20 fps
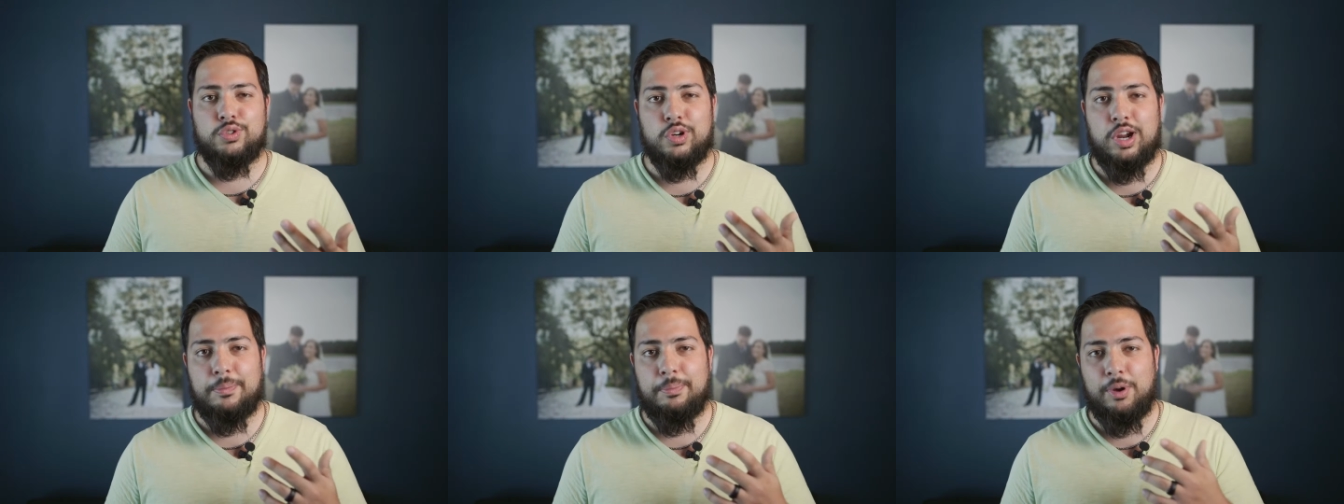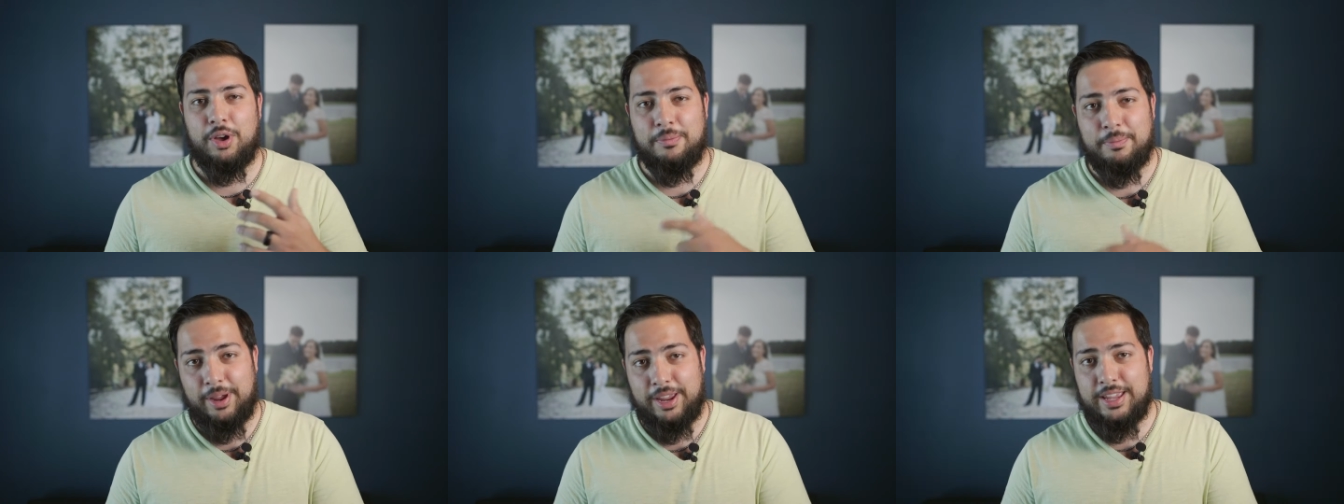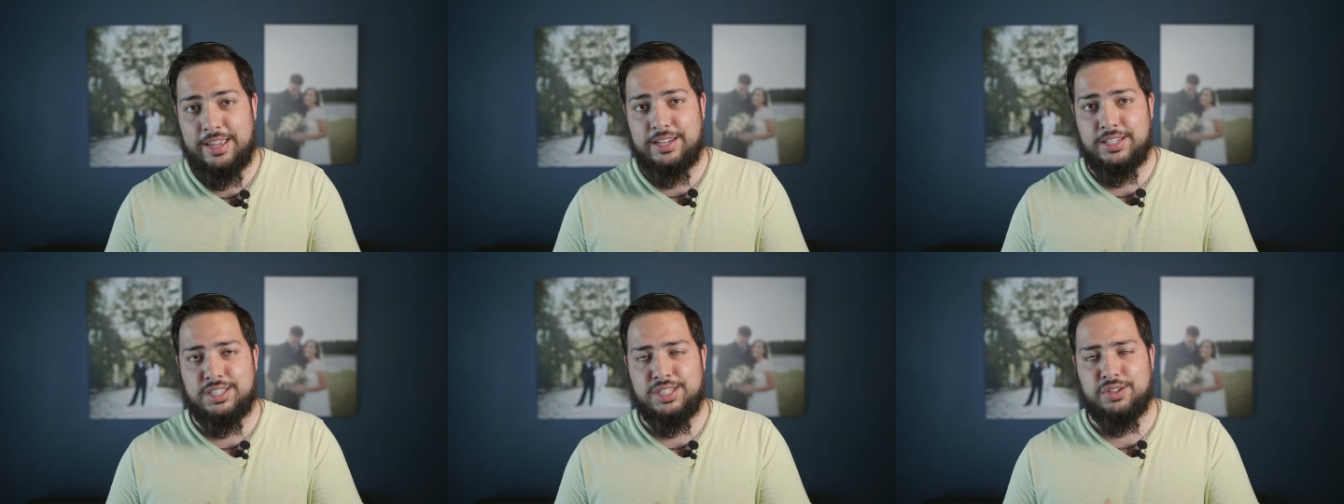drop on my
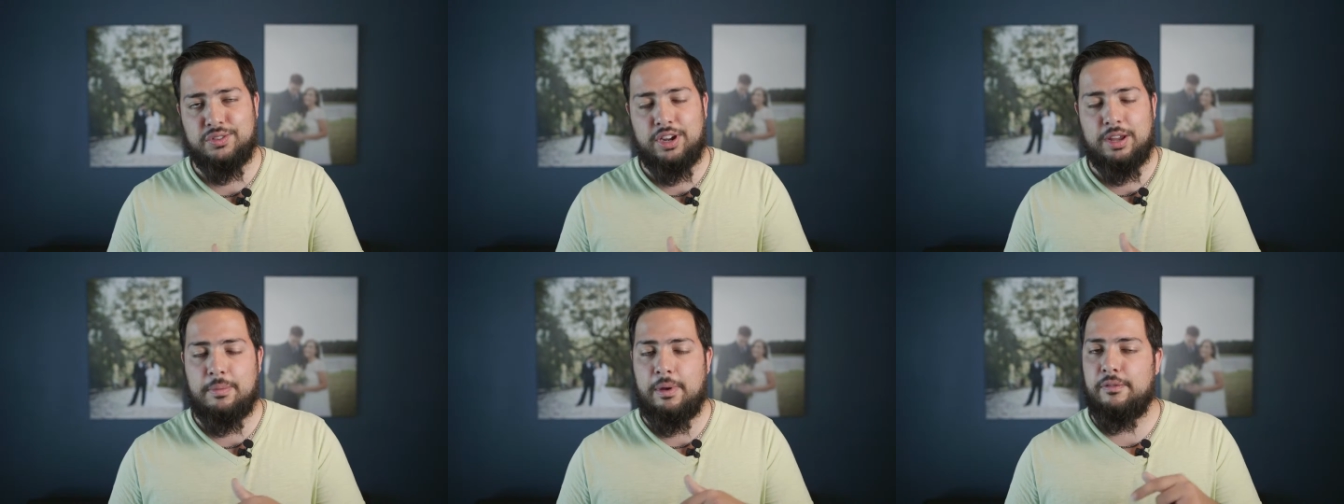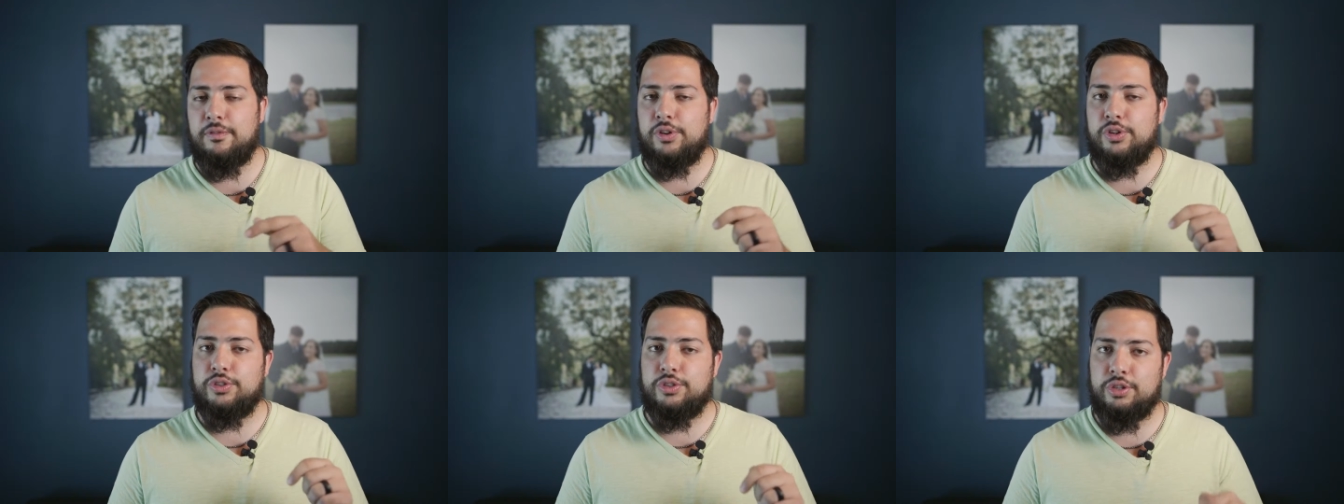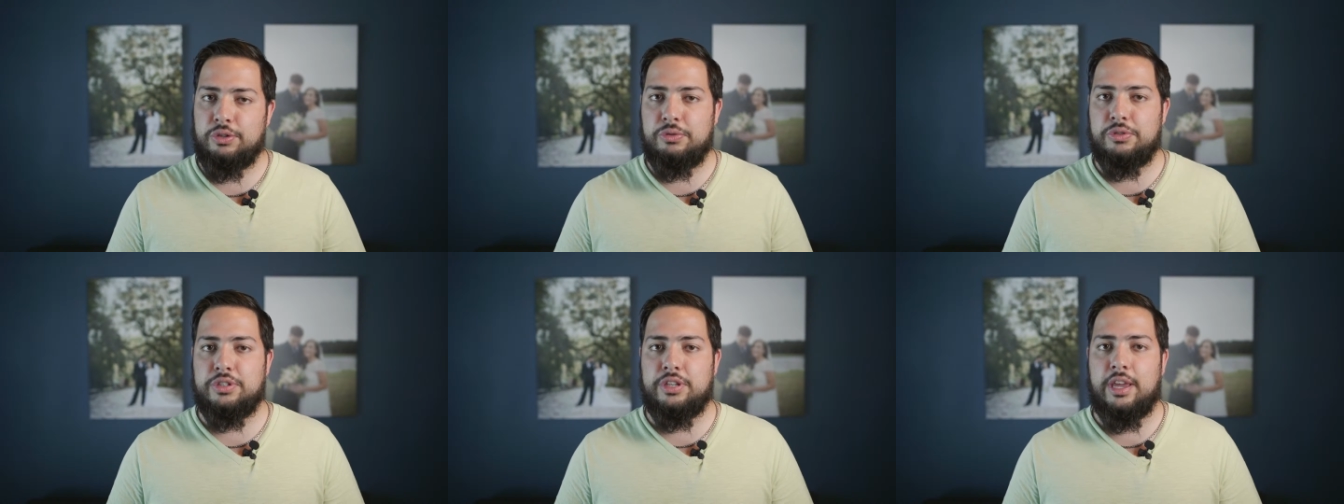Instagram every
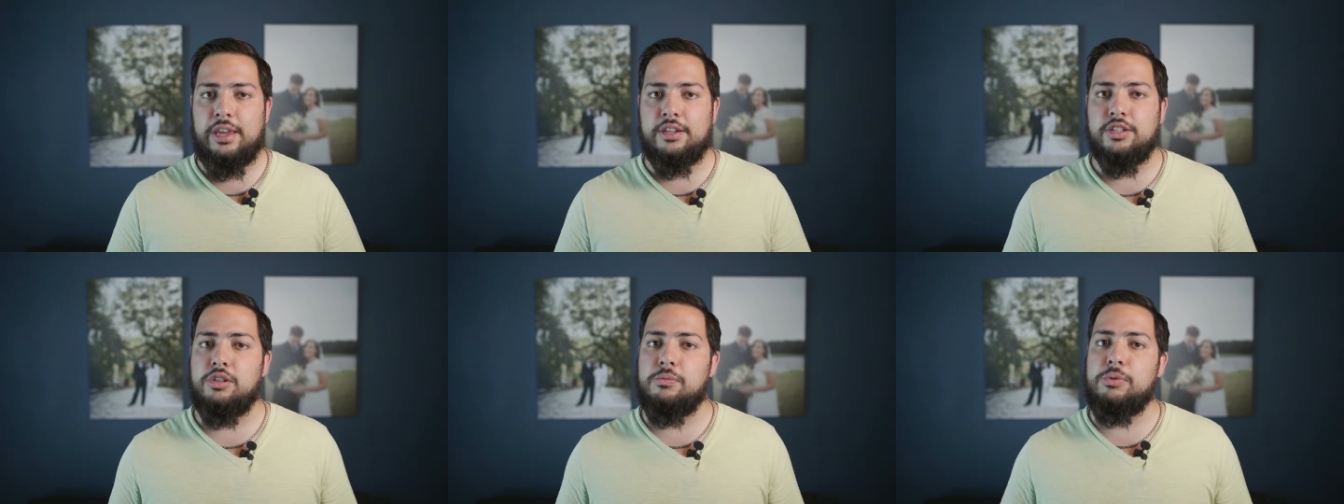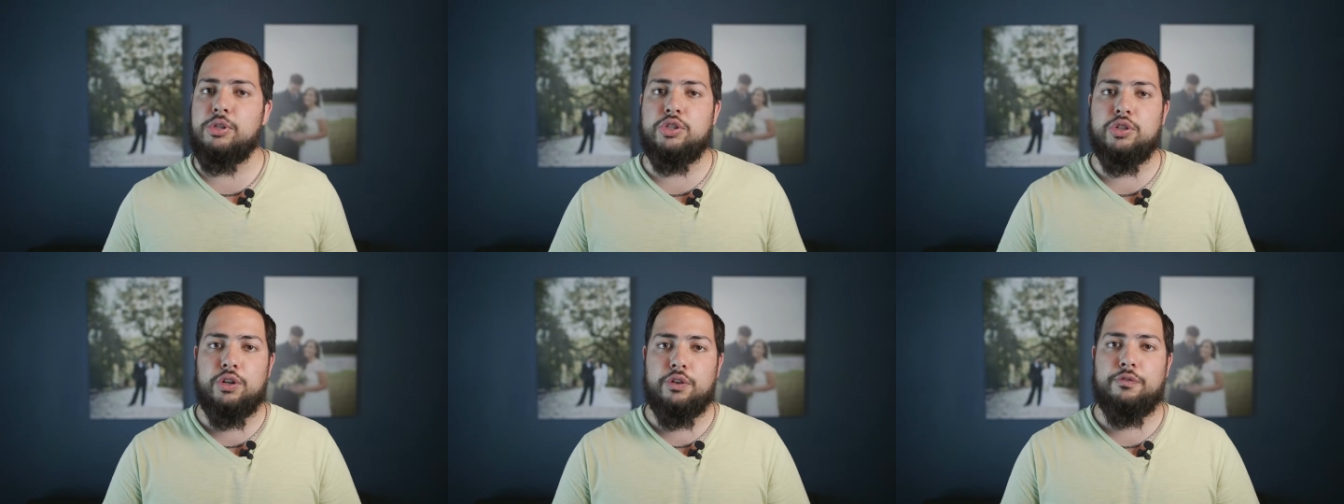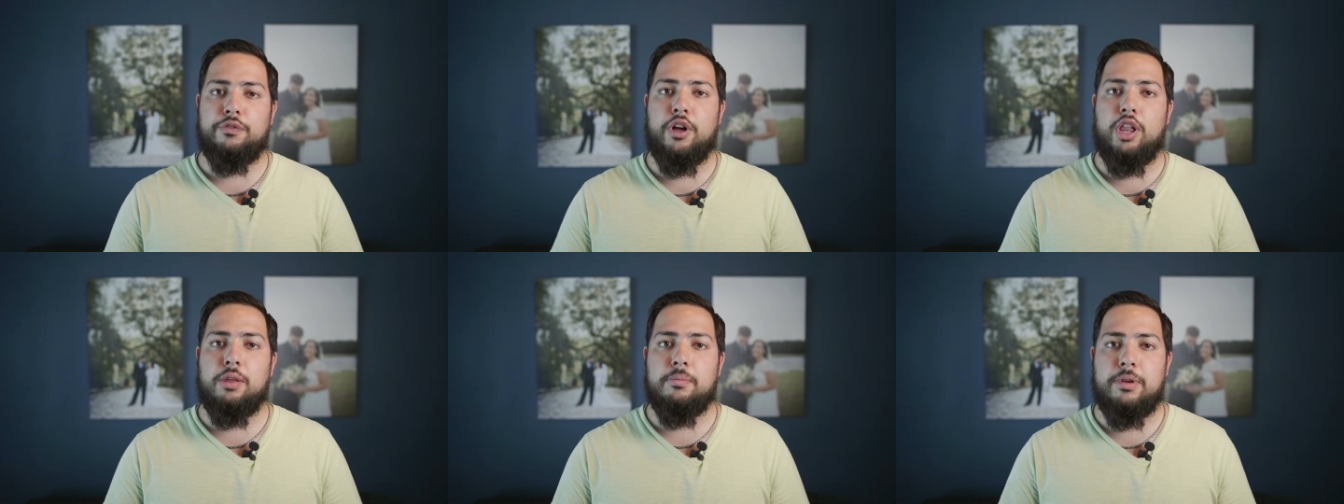Tuesday, so be sure to
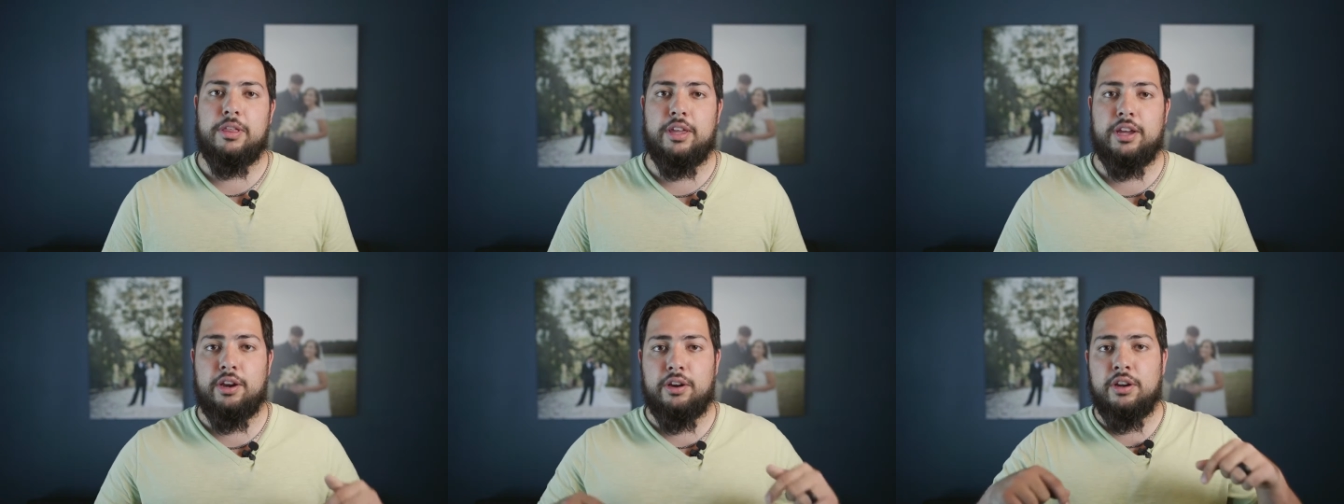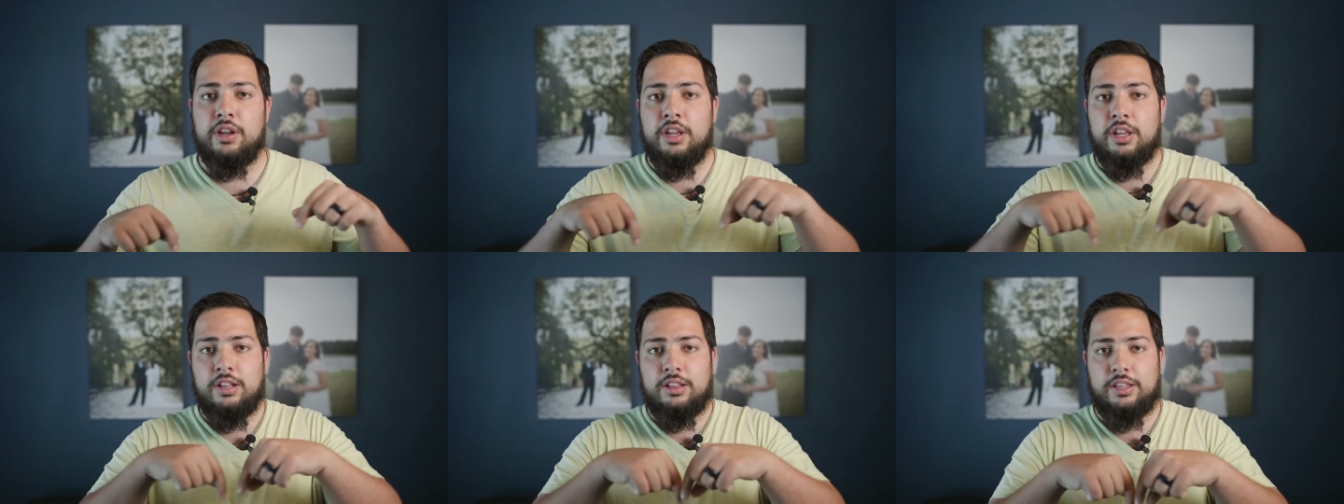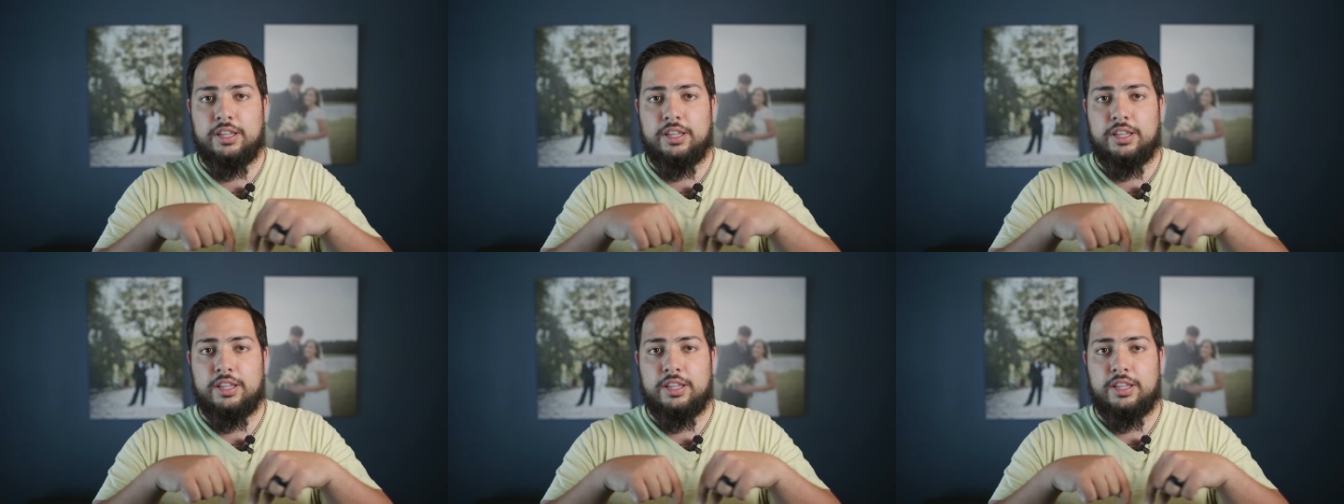follow me there.